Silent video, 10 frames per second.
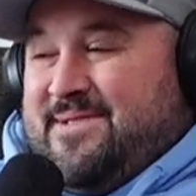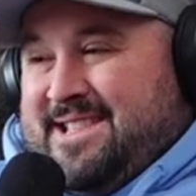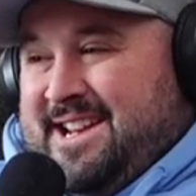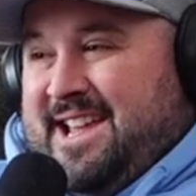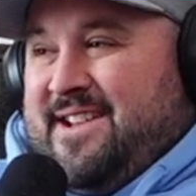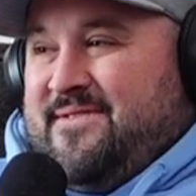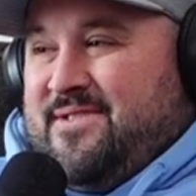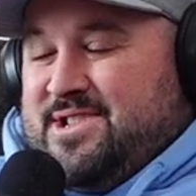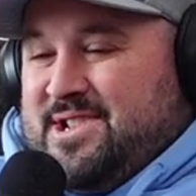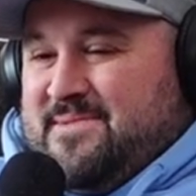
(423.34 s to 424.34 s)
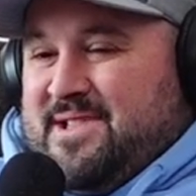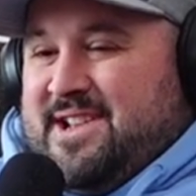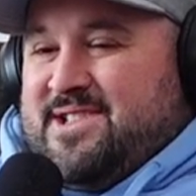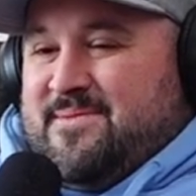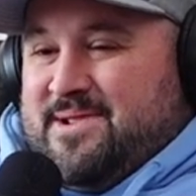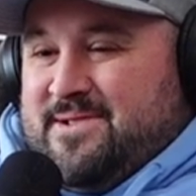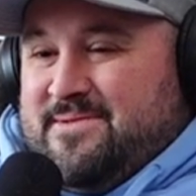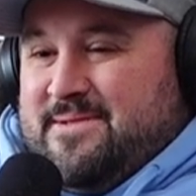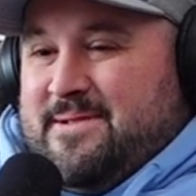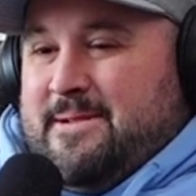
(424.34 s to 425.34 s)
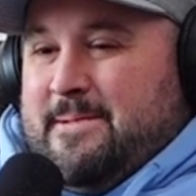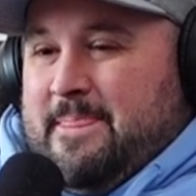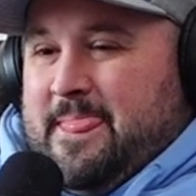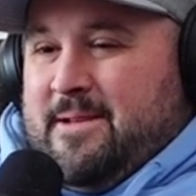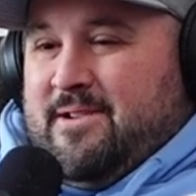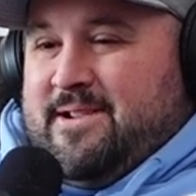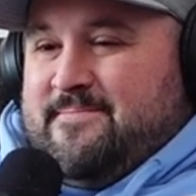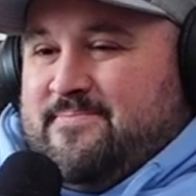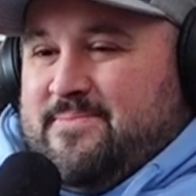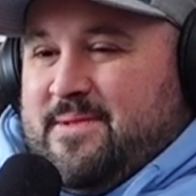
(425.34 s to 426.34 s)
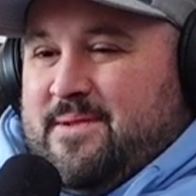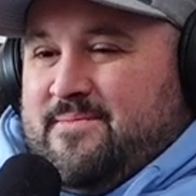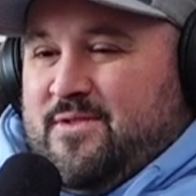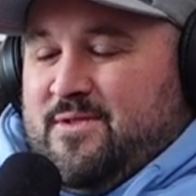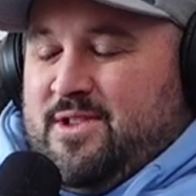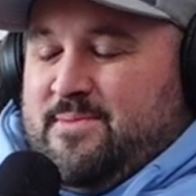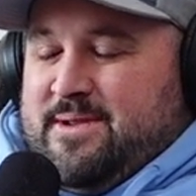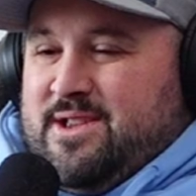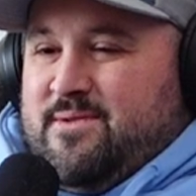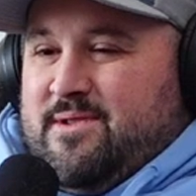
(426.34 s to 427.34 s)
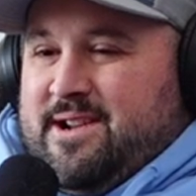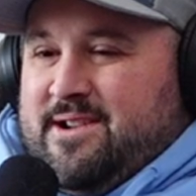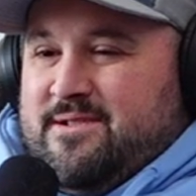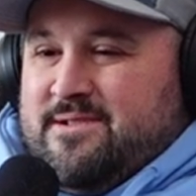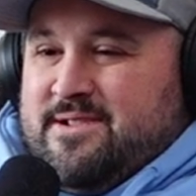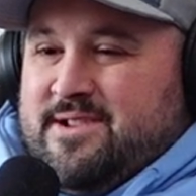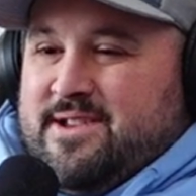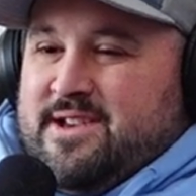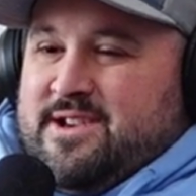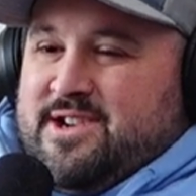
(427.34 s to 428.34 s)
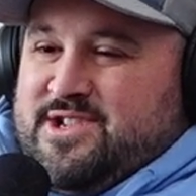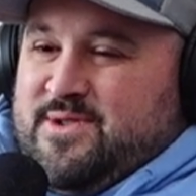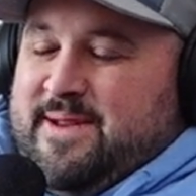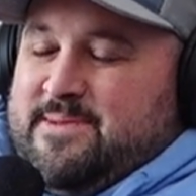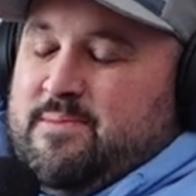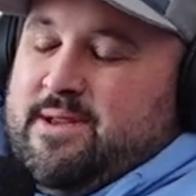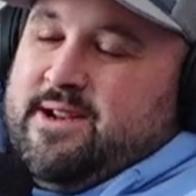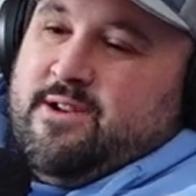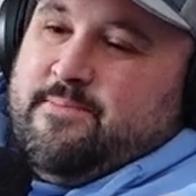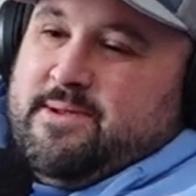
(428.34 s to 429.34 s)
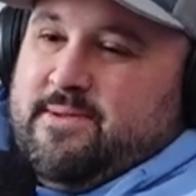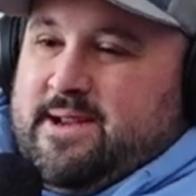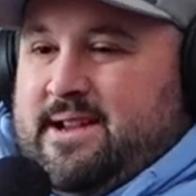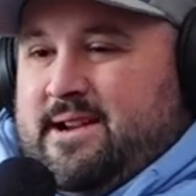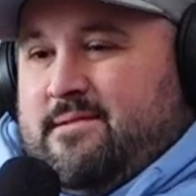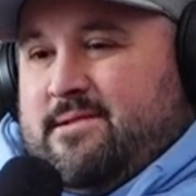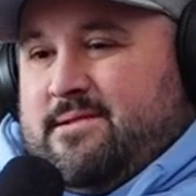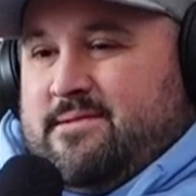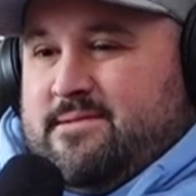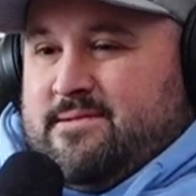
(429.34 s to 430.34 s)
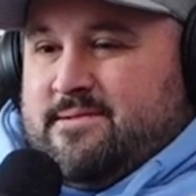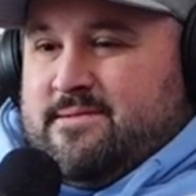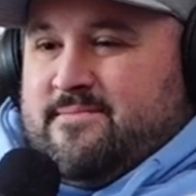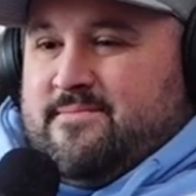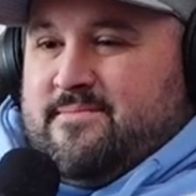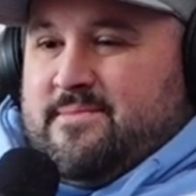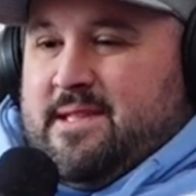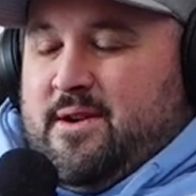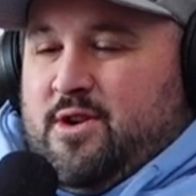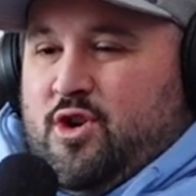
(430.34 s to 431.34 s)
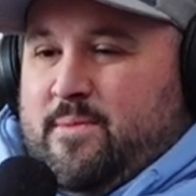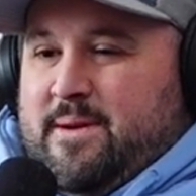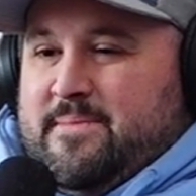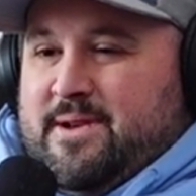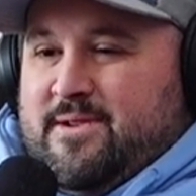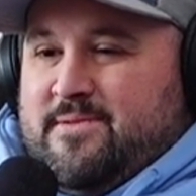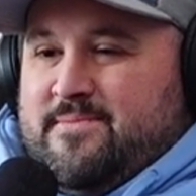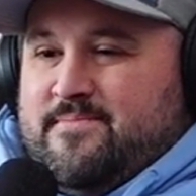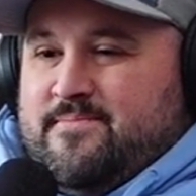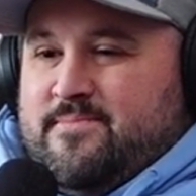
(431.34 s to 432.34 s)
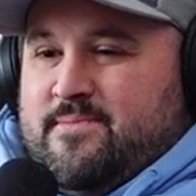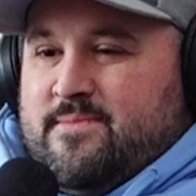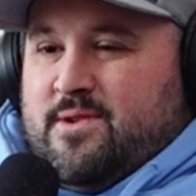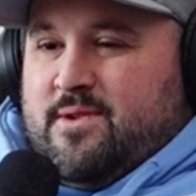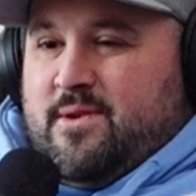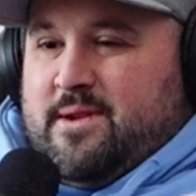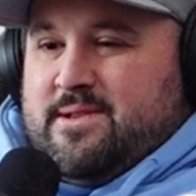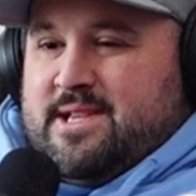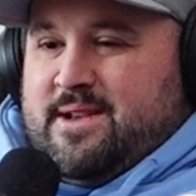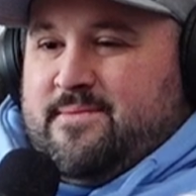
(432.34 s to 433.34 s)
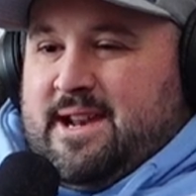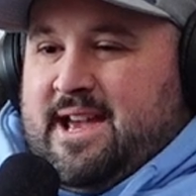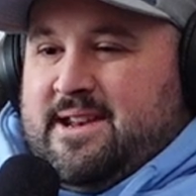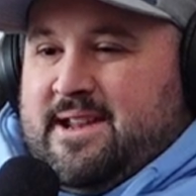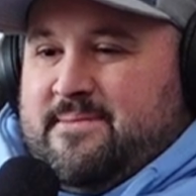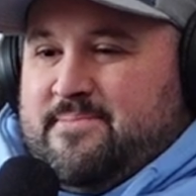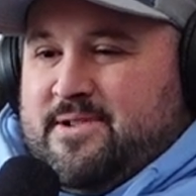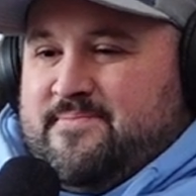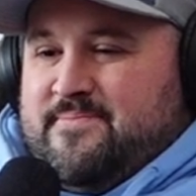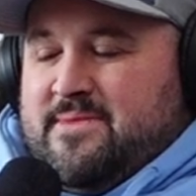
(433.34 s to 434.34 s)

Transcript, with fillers: did have nice summer last summer though, right? For a little bit, you were in here because you keep splitting it up between here and out home in Bjorn. Mm-hmm. Same with Nan, that, but